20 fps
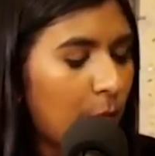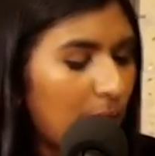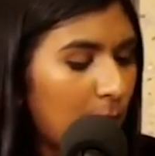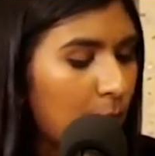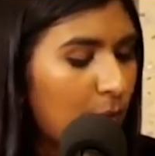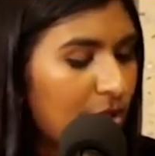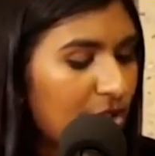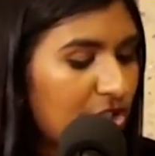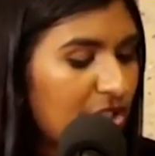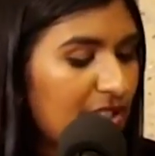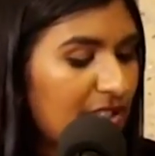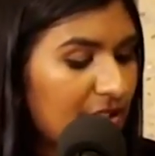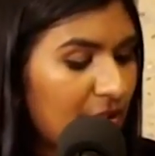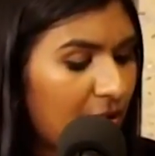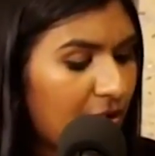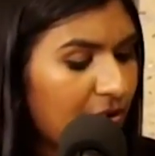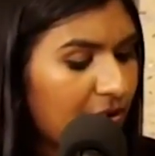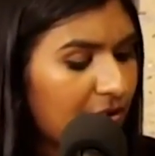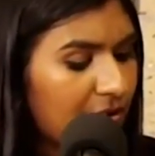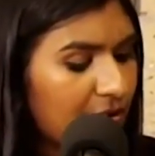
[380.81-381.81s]
in which it's
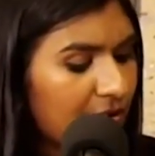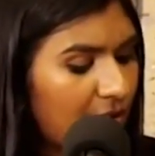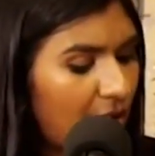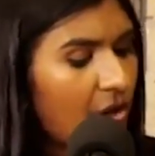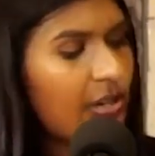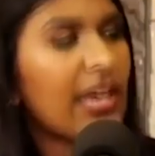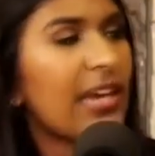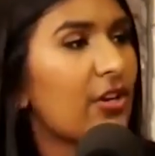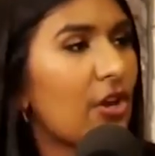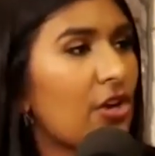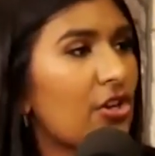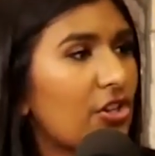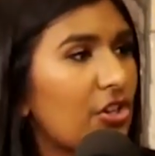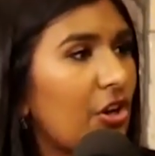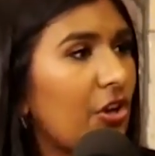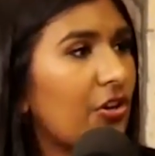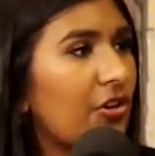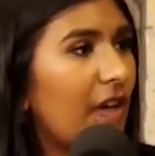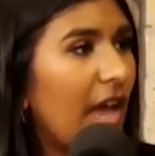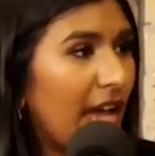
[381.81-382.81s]
going, okay,
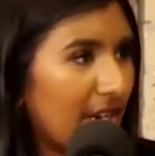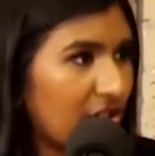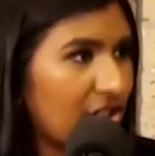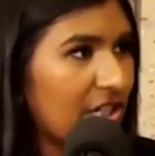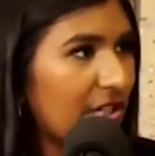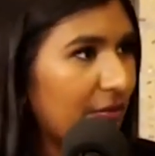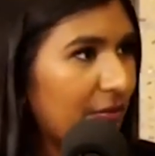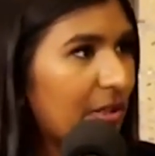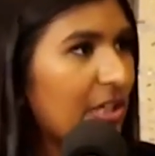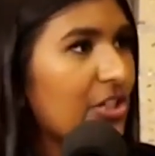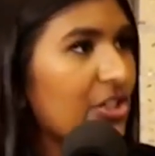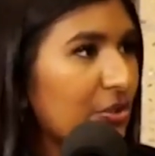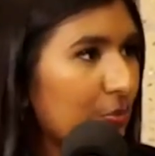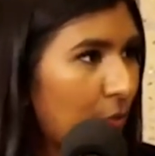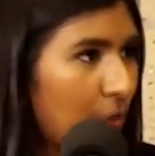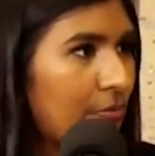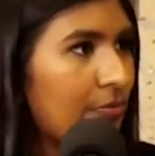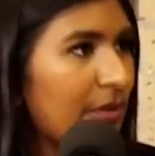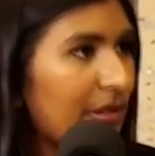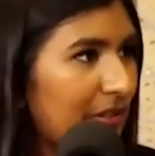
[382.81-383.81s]
no, actually
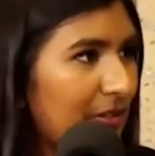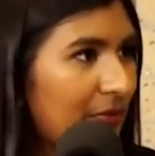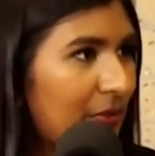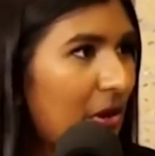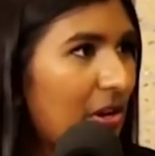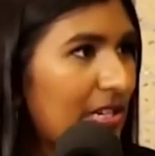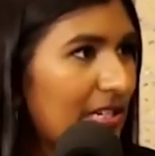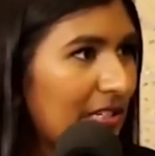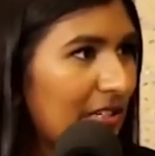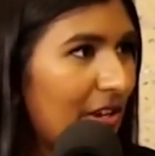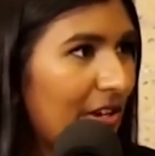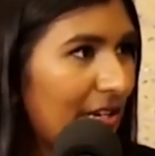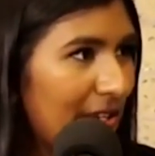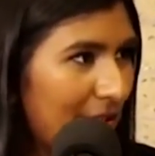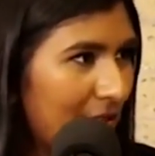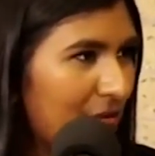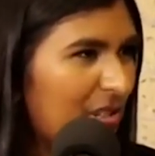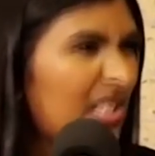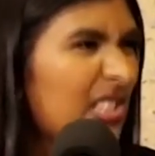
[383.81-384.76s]
religion won't be the dividing line here.